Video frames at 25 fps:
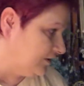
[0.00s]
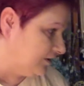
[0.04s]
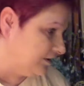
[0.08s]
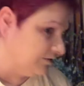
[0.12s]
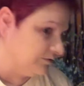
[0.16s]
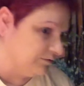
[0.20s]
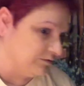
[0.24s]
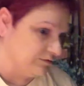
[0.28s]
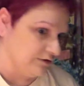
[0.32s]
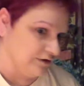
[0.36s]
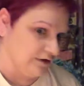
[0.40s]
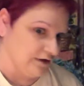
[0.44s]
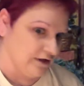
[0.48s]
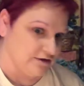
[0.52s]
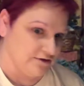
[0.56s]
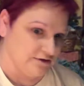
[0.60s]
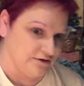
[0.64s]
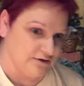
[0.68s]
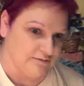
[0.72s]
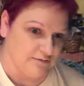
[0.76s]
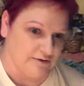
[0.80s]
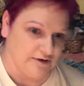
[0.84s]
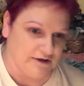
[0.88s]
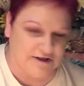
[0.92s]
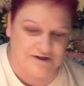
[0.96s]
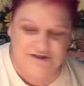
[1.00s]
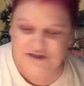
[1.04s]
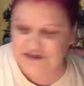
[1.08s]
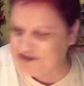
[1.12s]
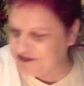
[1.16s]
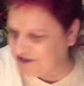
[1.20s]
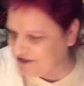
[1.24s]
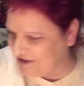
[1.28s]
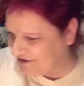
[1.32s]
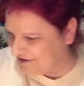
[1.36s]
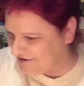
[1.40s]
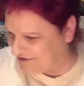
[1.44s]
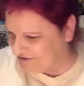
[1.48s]
I really got too much.
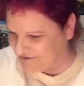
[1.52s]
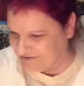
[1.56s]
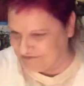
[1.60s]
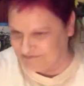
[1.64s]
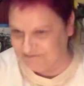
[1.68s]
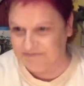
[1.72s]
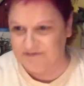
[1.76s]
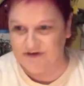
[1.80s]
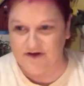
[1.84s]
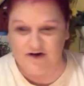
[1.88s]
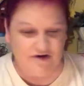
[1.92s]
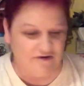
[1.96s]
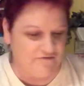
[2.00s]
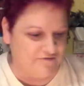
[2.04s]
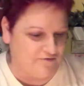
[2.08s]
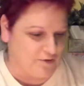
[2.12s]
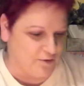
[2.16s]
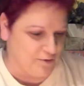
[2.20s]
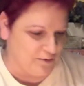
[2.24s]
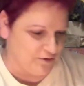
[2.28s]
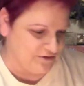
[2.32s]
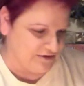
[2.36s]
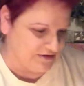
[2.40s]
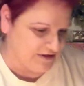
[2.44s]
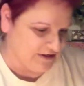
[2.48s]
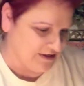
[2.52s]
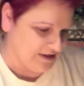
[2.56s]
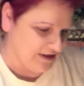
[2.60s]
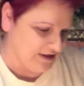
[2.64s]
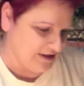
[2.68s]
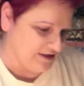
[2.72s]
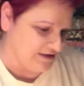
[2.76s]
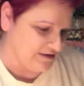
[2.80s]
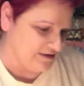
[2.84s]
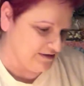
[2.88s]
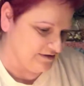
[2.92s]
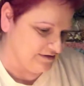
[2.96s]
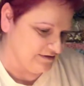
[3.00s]
Of course I
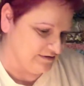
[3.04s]
did.